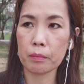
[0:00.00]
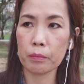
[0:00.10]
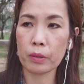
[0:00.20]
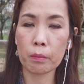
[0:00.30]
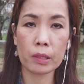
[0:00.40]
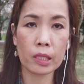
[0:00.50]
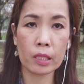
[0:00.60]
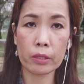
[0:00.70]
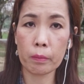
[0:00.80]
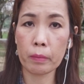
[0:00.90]
probably
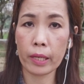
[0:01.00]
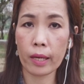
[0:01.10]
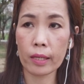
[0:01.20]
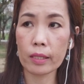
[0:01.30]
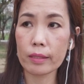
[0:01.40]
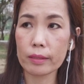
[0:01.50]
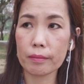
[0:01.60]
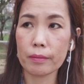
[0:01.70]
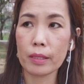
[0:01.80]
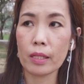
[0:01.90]
clear up my head.
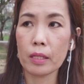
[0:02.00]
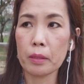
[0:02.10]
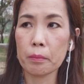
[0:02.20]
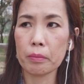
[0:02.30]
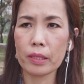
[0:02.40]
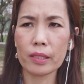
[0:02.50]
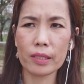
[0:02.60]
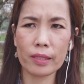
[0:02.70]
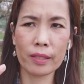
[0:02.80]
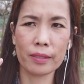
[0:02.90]
But